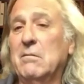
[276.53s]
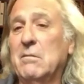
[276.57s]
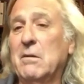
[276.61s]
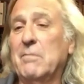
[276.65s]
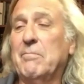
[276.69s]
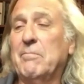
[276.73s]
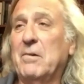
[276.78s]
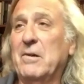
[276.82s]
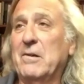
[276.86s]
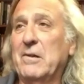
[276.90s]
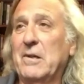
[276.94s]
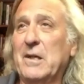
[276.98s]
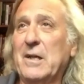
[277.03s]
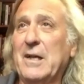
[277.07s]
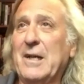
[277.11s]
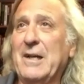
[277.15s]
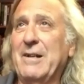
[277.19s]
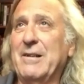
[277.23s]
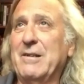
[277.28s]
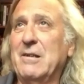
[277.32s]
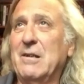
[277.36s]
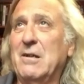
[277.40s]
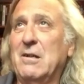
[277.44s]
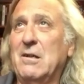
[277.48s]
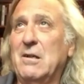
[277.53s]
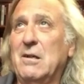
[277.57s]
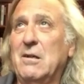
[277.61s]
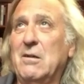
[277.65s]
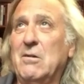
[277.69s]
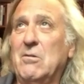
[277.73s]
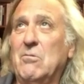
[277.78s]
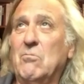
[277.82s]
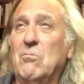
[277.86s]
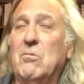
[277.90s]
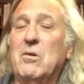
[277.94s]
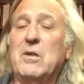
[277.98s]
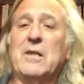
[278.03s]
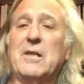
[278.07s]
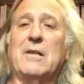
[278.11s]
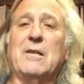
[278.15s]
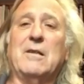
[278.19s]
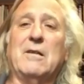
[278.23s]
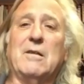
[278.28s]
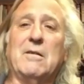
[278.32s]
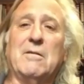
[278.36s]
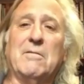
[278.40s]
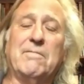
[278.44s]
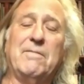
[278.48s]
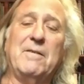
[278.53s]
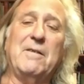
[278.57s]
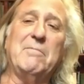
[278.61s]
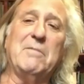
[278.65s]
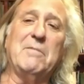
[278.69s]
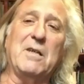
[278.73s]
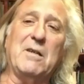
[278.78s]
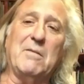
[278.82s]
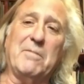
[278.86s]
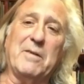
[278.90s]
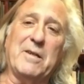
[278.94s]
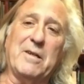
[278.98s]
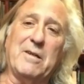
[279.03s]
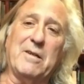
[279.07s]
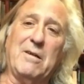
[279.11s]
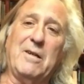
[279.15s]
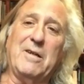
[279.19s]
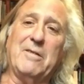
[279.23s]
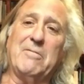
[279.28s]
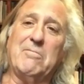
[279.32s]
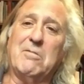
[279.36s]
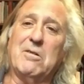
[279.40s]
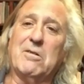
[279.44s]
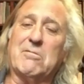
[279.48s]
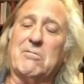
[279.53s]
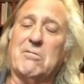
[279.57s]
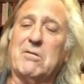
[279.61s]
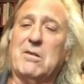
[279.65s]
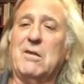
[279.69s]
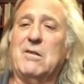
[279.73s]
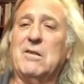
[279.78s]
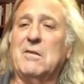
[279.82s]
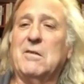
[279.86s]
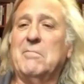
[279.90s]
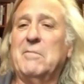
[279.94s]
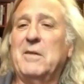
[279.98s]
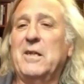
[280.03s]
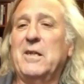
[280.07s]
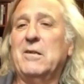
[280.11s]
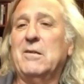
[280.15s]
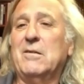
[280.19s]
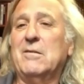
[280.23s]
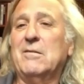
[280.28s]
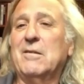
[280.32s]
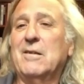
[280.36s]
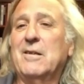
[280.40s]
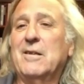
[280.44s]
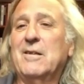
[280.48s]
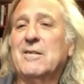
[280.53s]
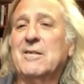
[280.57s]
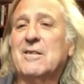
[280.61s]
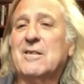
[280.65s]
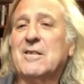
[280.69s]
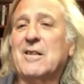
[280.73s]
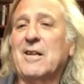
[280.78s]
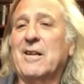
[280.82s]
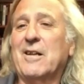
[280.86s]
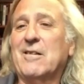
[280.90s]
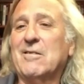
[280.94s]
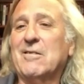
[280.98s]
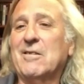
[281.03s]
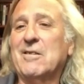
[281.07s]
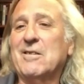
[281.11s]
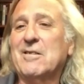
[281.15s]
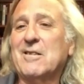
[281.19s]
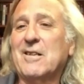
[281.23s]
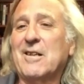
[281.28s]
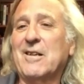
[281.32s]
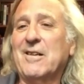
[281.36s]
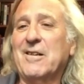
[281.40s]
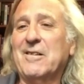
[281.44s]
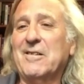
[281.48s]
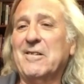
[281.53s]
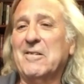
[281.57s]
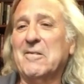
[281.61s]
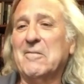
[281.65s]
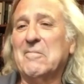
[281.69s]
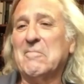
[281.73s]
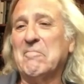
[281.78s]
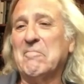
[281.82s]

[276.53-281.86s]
part, and one of the female, but I worked with all the male cyclists that year.